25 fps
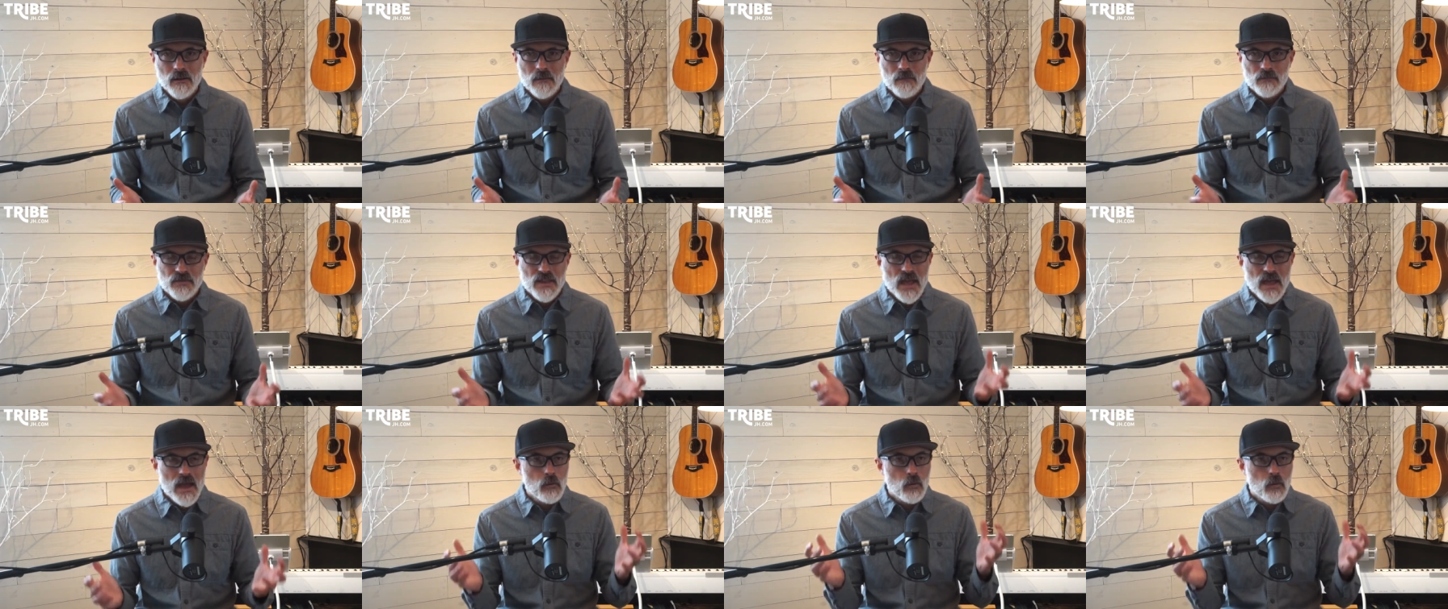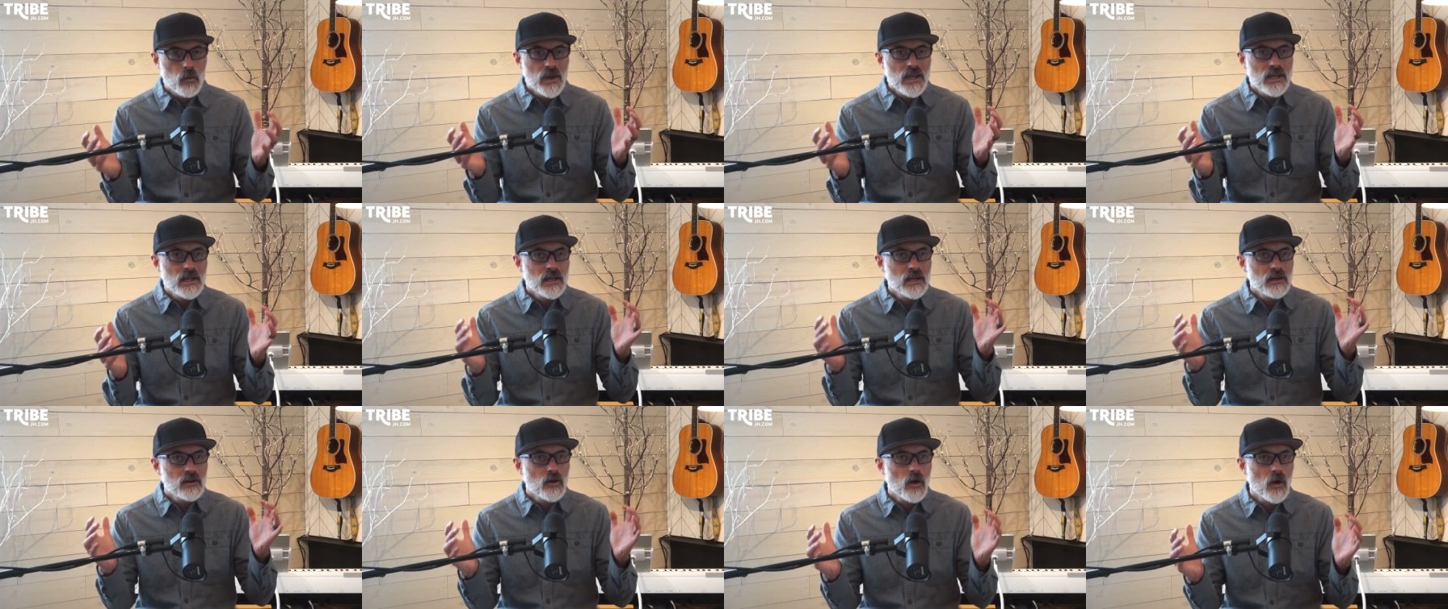that we
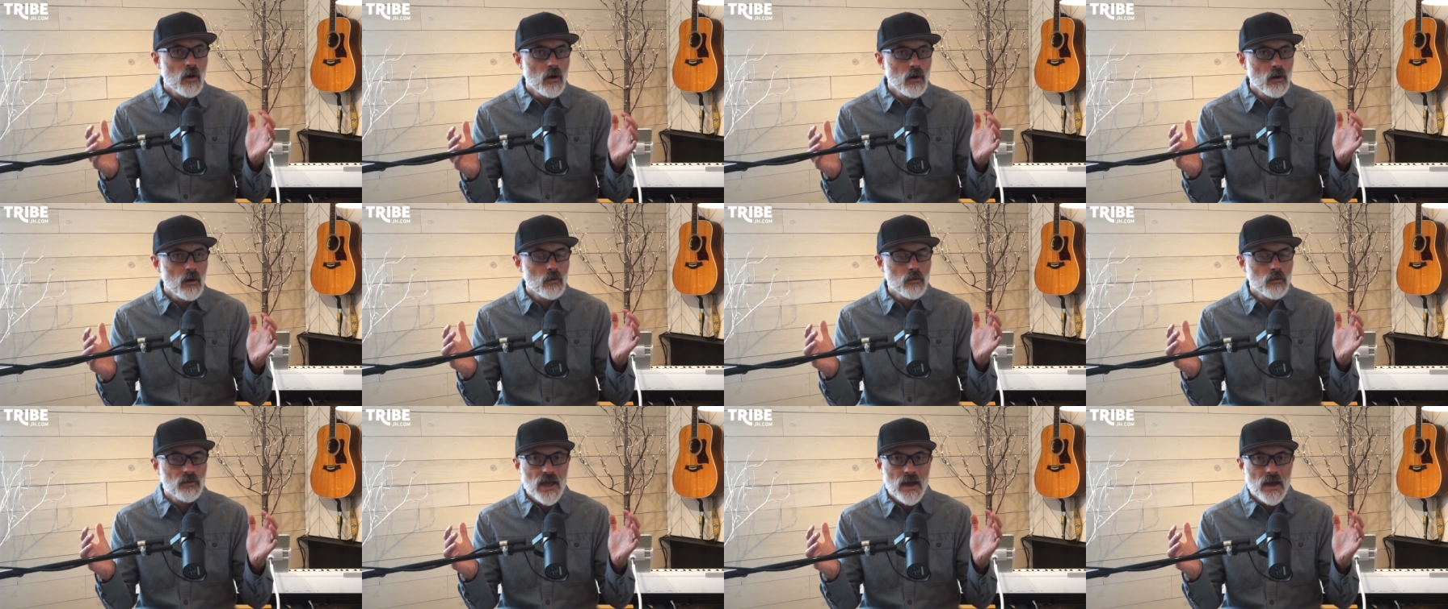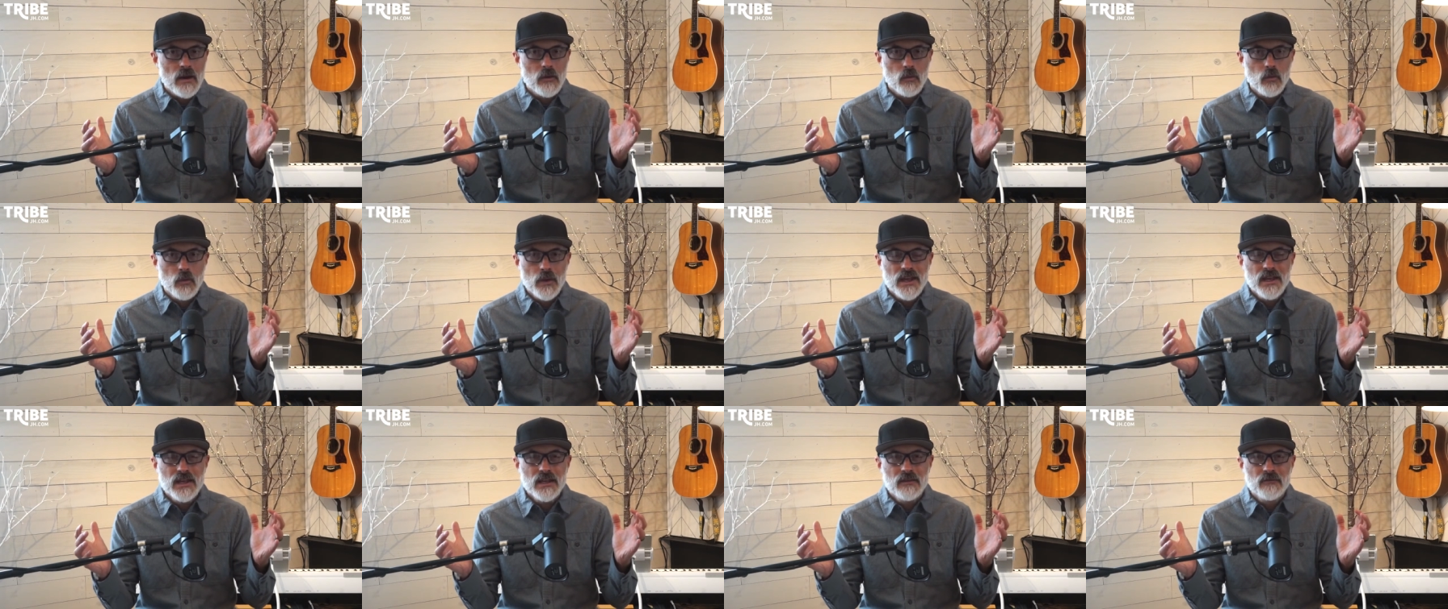can call that
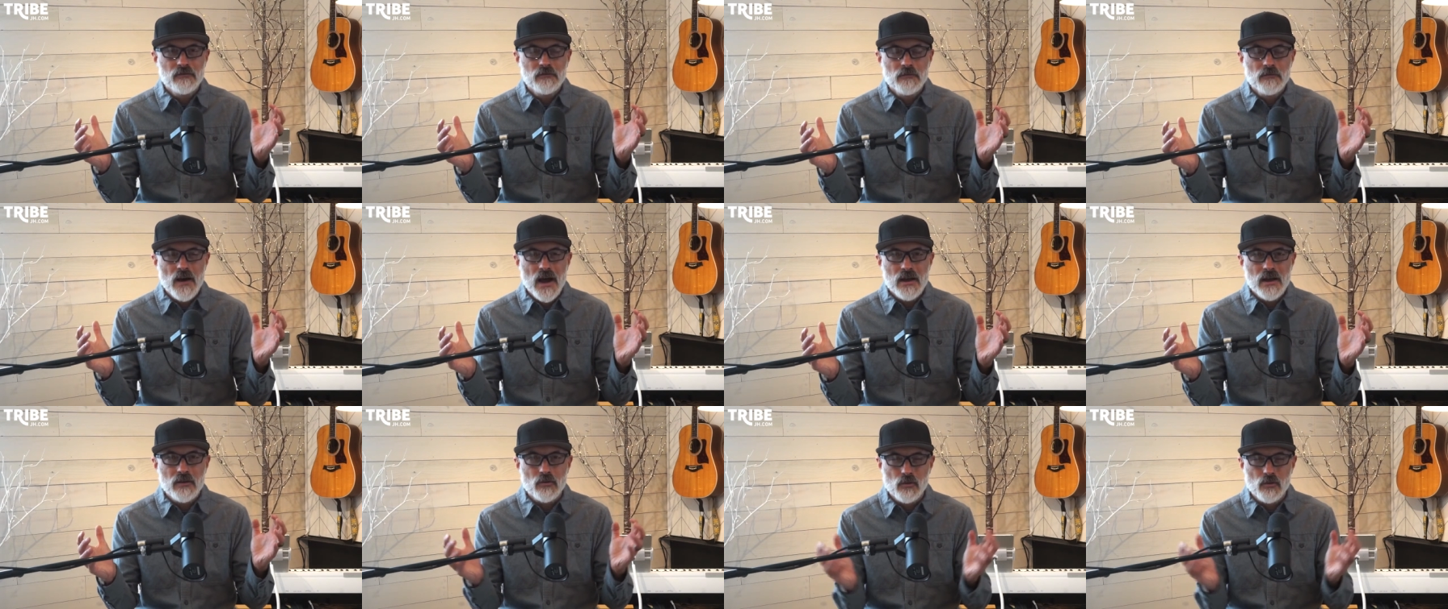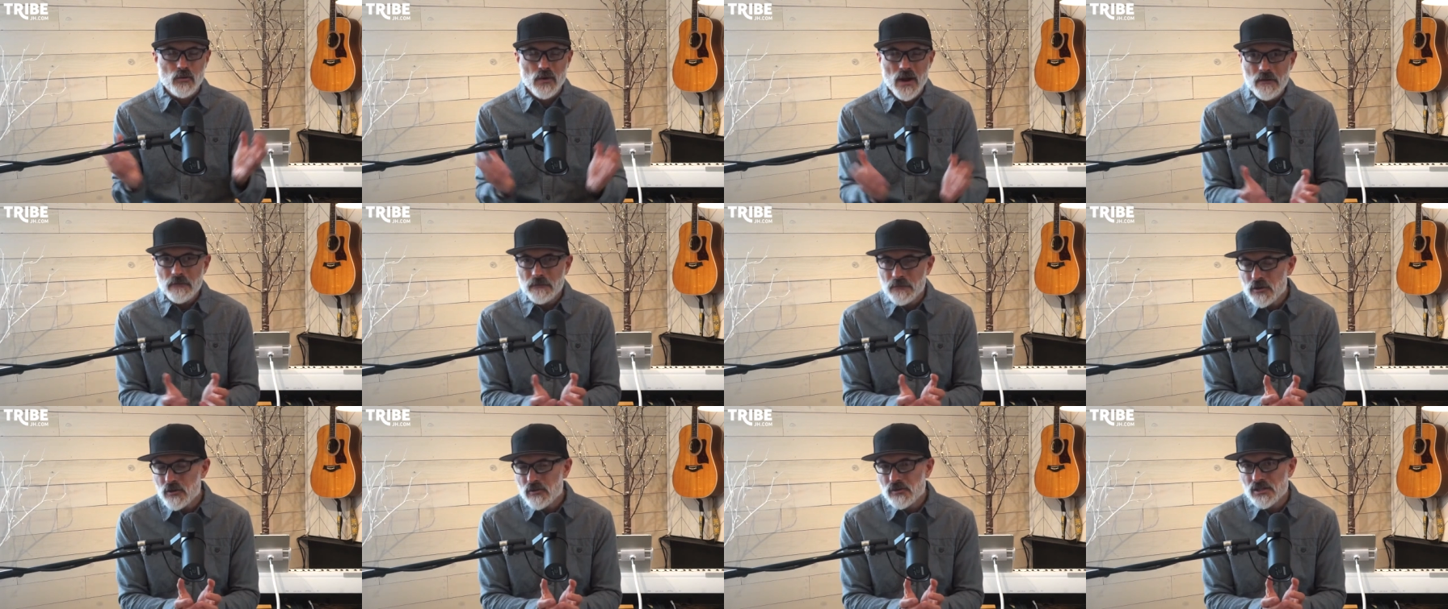we can find
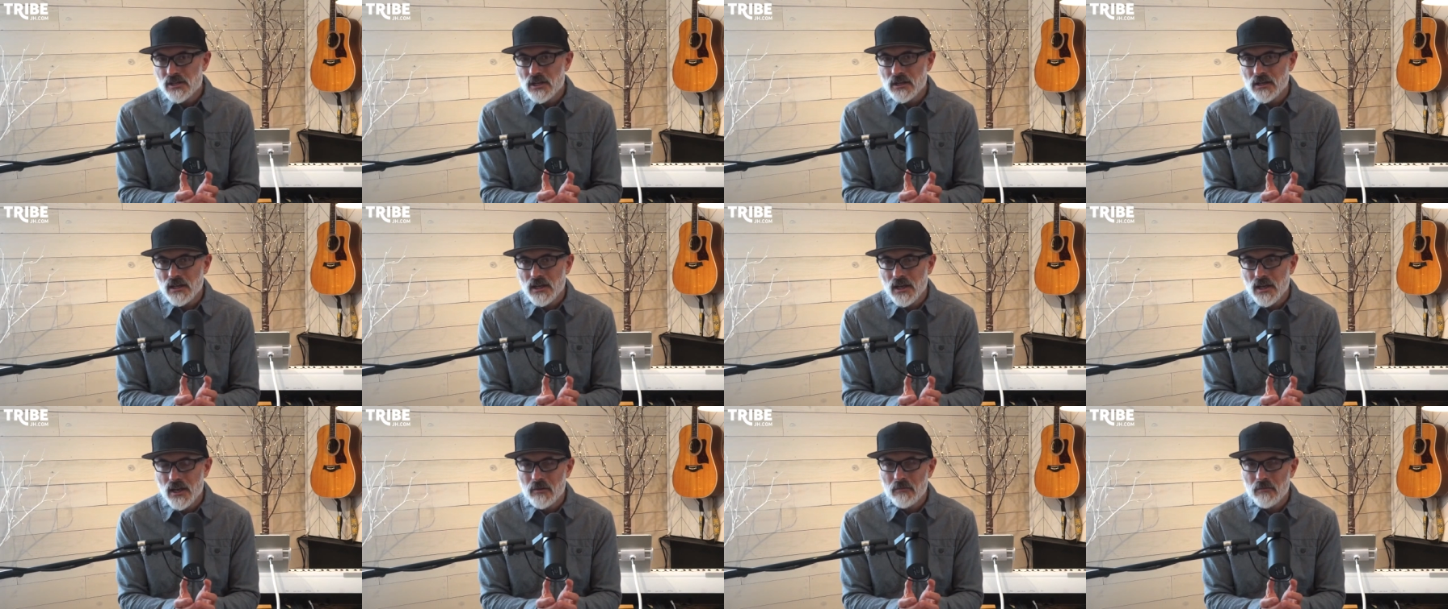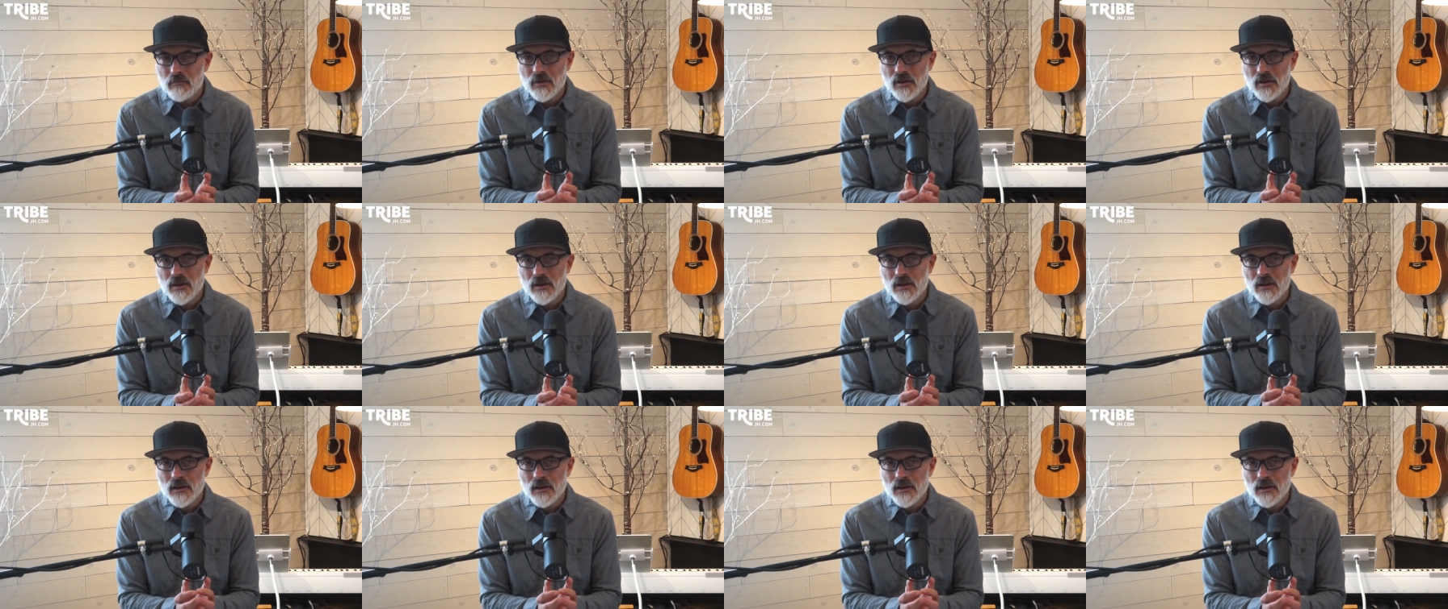refuge in him